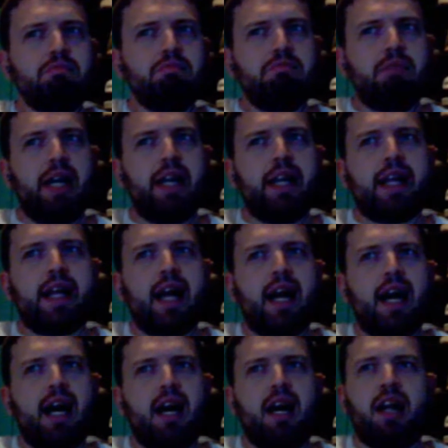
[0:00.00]
in a
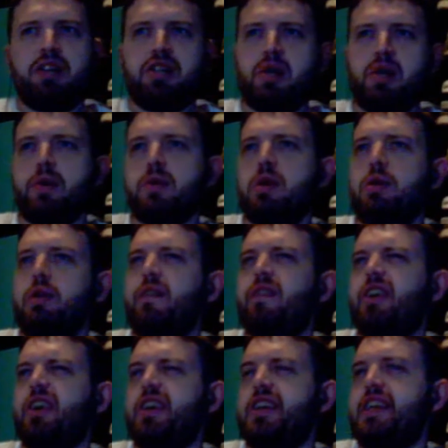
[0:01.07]
car and she was only
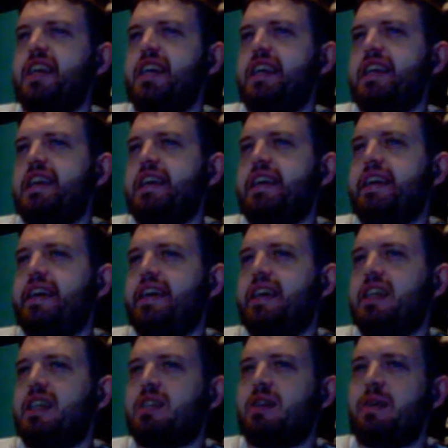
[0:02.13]
13.
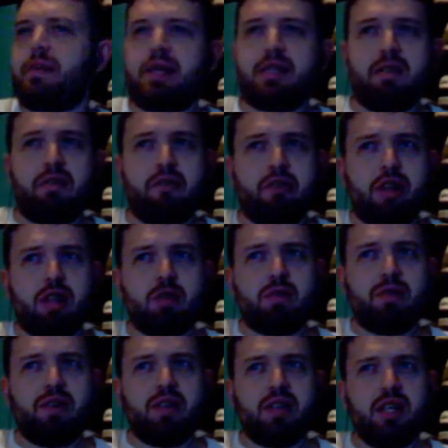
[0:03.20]
So I'm guessing her friends were
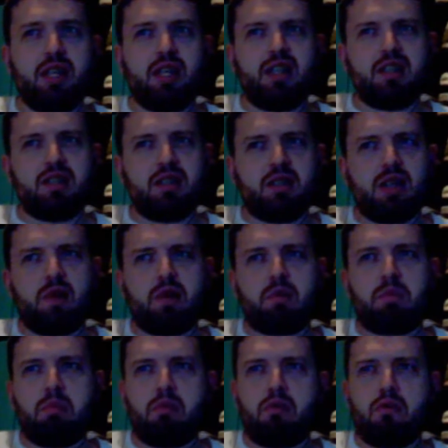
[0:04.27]
13, so that was
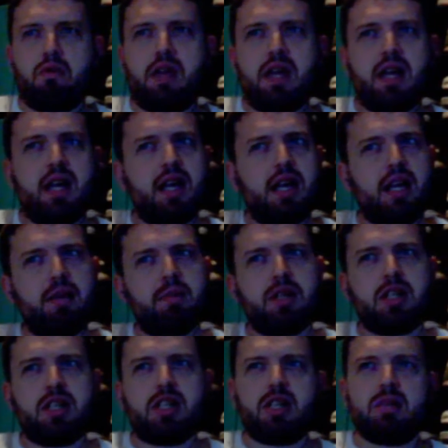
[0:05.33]
pretty
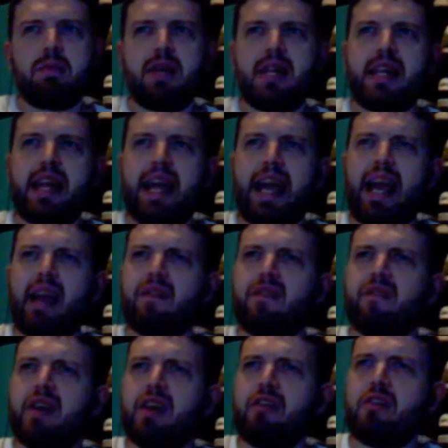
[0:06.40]
much a bit
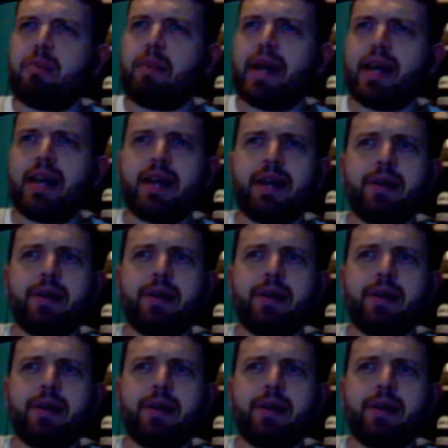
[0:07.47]
iffy, Rebecca.